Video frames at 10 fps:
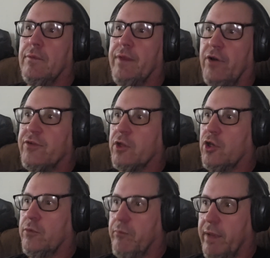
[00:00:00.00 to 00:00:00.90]
there's a
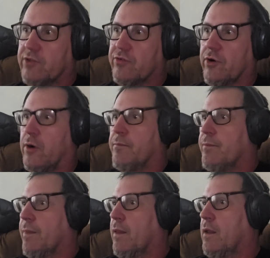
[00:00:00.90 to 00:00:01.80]
good mixture
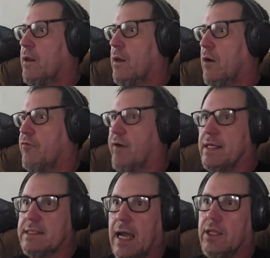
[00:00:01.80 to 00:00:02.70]
of
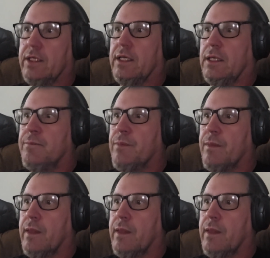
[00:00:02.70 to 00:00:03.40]
vitality